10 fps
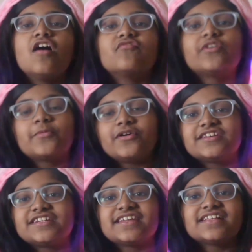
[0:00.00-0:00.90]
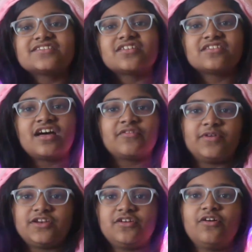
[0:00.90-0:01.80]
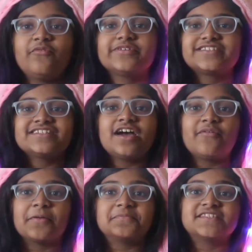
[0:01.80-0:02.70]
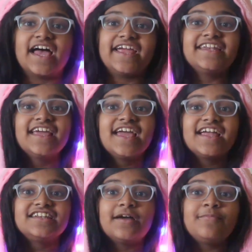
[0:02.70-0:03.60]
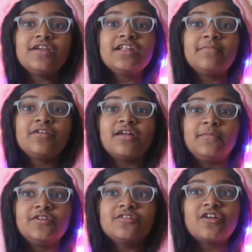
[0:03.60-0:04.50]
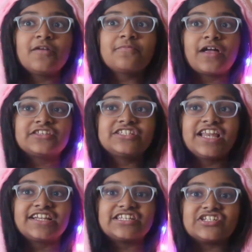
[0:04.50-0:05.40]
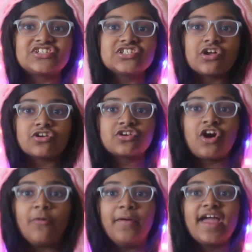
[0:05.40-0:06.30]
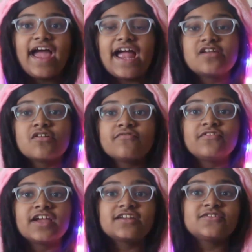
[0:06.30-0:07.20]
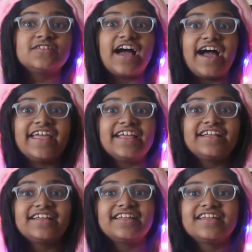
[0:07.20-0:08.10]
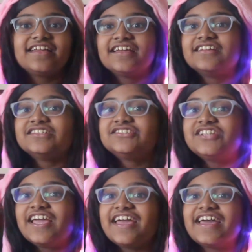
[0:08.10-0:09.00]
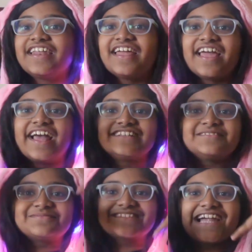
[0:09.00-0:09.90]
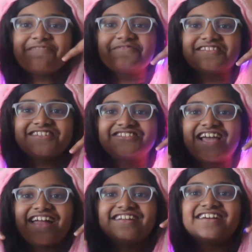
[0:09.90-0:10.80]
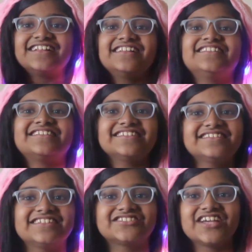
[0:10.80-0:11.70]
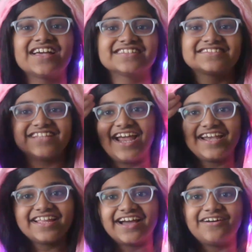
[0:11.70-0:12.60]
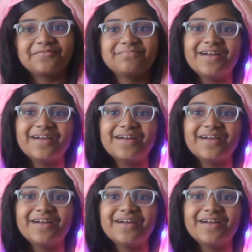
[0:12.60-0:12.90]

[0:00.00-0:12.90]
For more details on our video, visit our website www.prachilactation.com and don't forget to like, share and subscribe to this channel. This is Trisha signing out.